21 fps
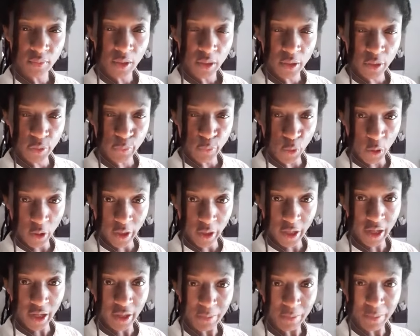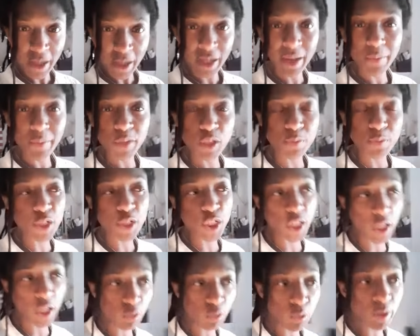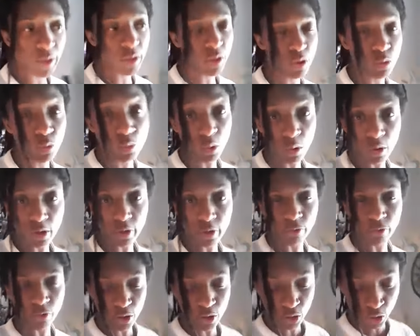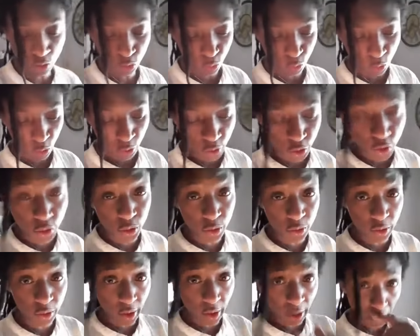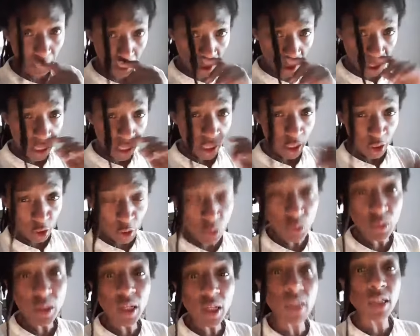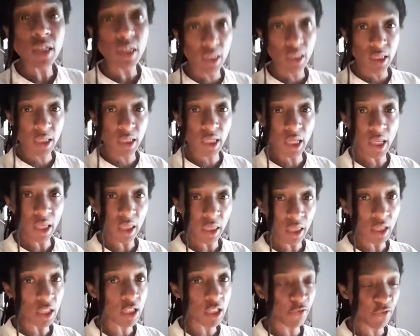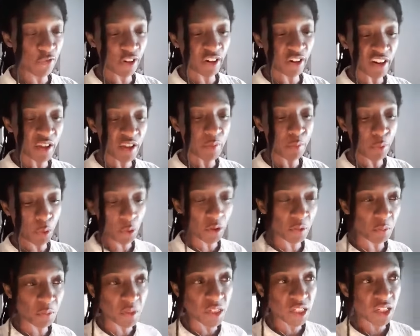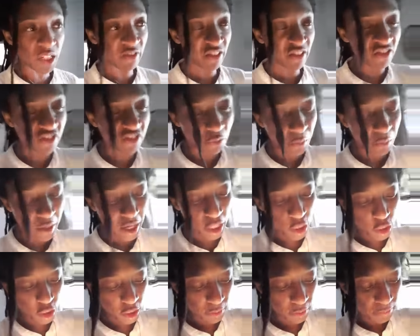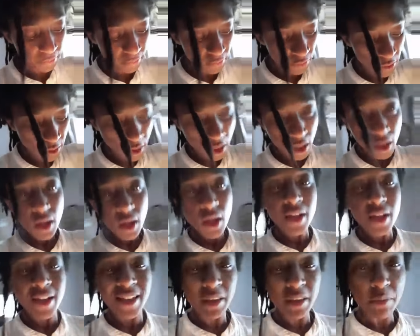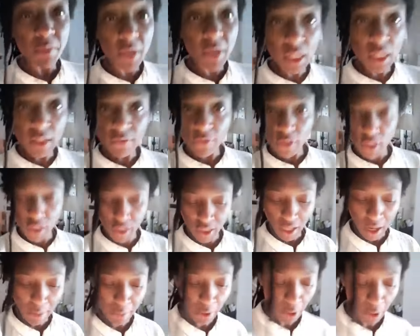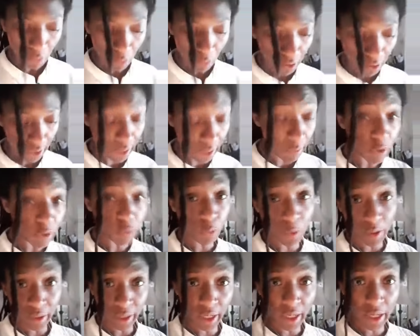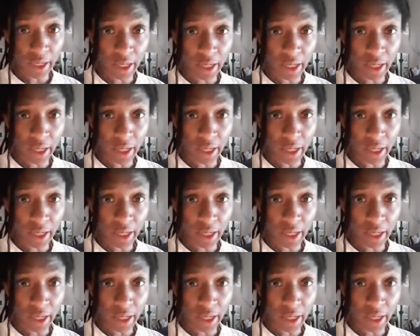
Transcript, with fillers: Good morning. My name is Michelle Russell Ward of Russell Ward Studio. You need to see this very important piece of information. In the middle of the summer, while I was working at